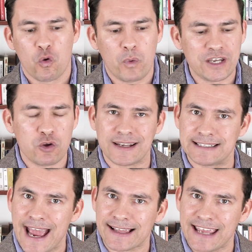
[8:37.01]
We knew
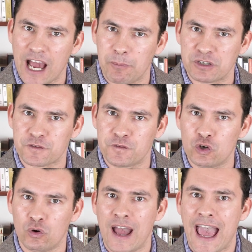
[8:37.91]
exactly how much
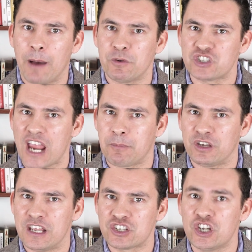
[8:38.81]
fuel, how much
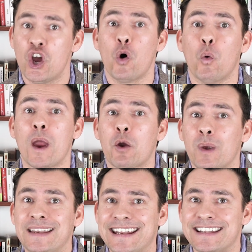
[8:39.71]
ammunition, where
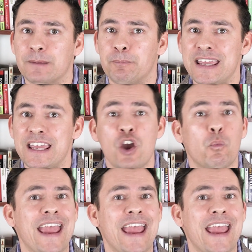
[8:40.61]
we needed to be.